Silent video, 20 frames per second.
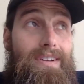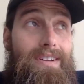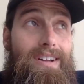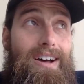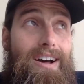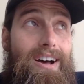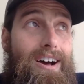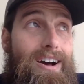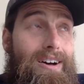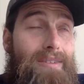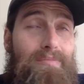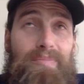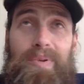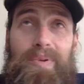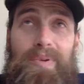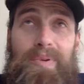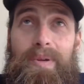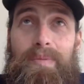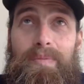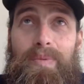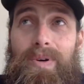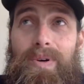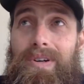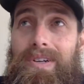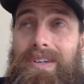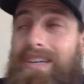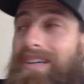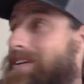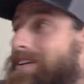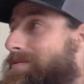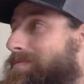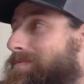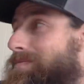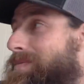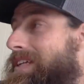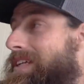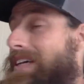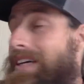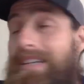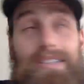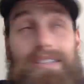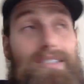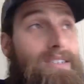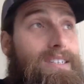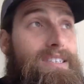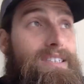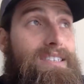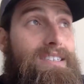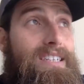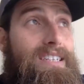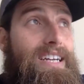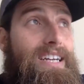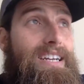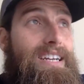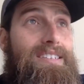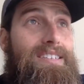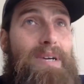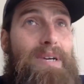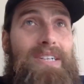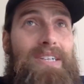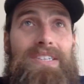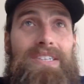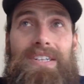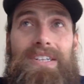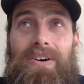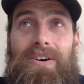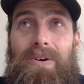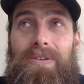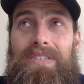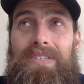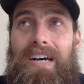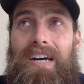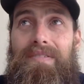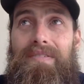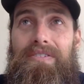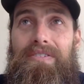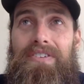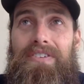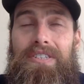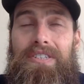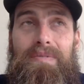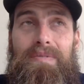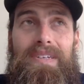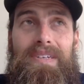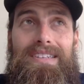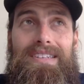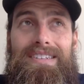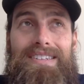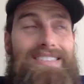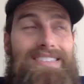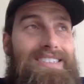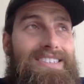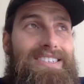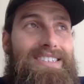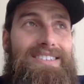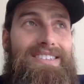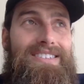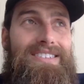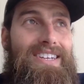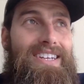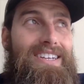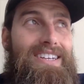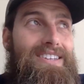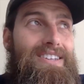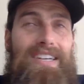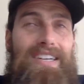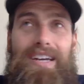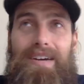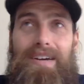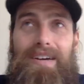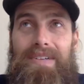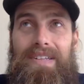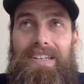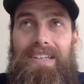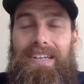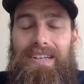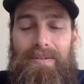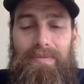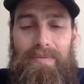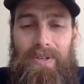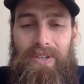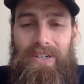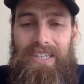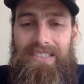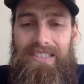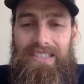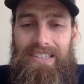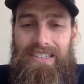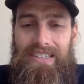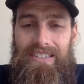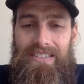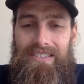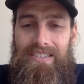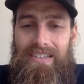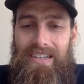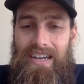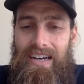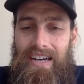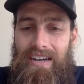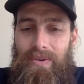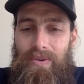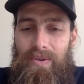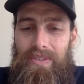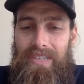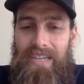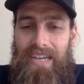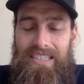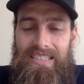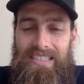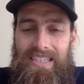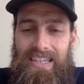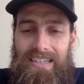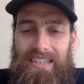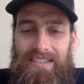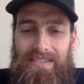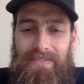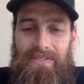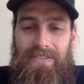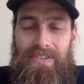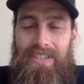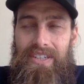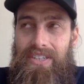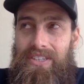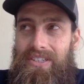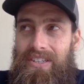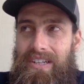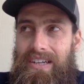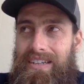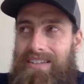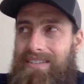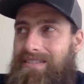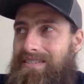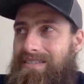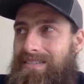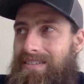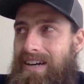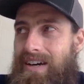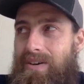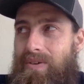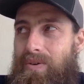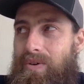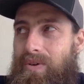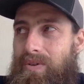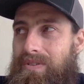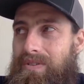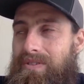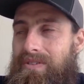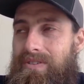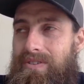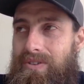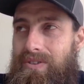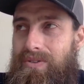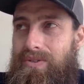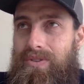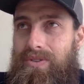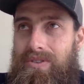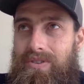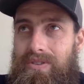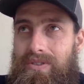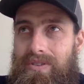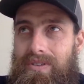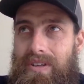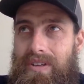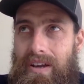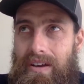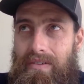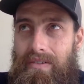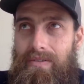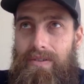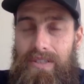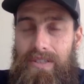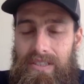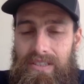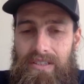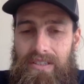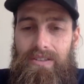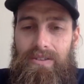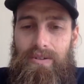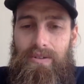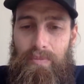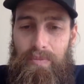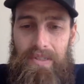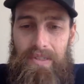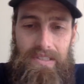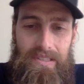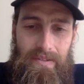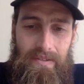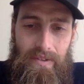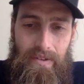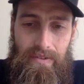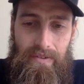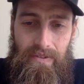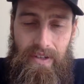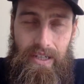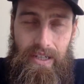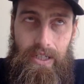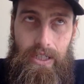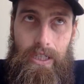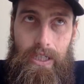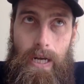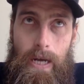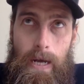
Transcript: Yeah. People are gonna be like, "You're insane," especially the old-timey fishermen. They're just like, look at me like I'm crazy, because I will dissect the fish. Like, I will use every single piece of the fish.